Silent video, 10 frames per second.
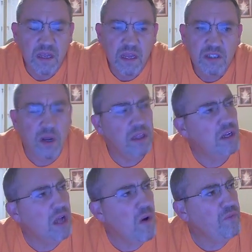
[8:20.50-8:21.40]
So I
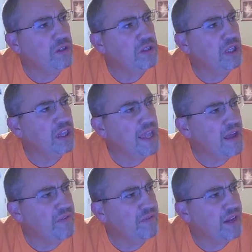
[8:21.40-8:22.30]
look over to the
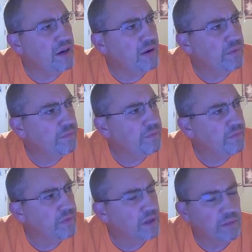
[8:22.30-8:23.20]
left there,
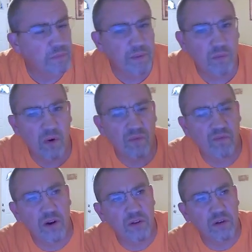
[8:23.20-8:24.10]
a little bit more
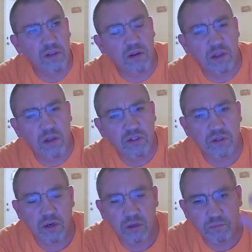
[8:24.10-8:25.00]
further, you know,
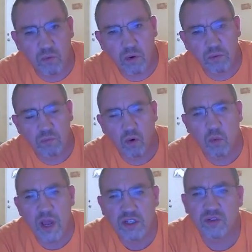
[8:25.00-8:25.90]
closer or more more
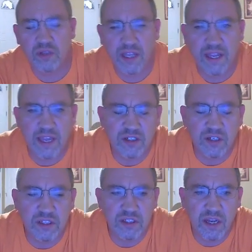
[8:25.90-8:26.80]
westerly, I guess you
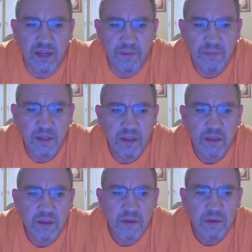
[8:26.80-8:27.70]
could say.
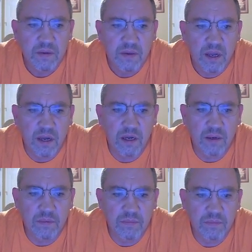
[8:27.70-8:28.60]

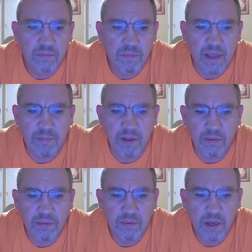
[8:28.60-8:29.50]
Um, maybe
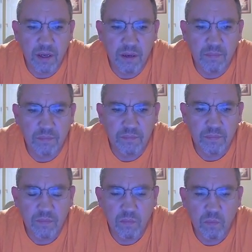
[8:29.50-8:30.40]
um,
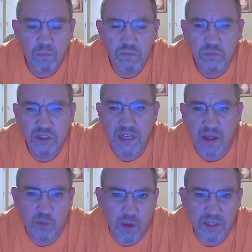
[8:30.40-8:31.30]

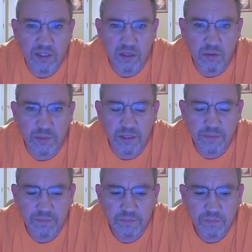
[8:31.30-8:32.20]
southwest a little bit.
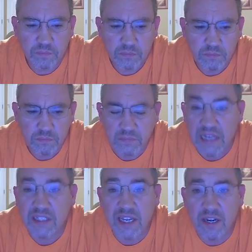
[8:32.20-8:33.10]
I
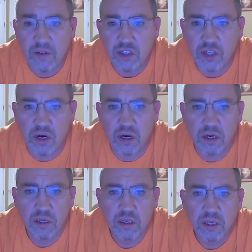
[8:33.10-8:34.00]
see another star,
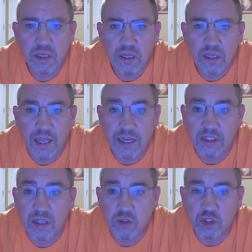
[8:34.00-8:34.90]
and it's
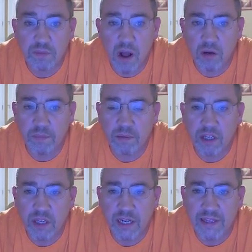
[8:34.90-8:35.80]
a little smaller, but I'm
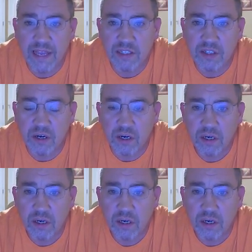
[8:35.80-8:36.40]
looking at that star,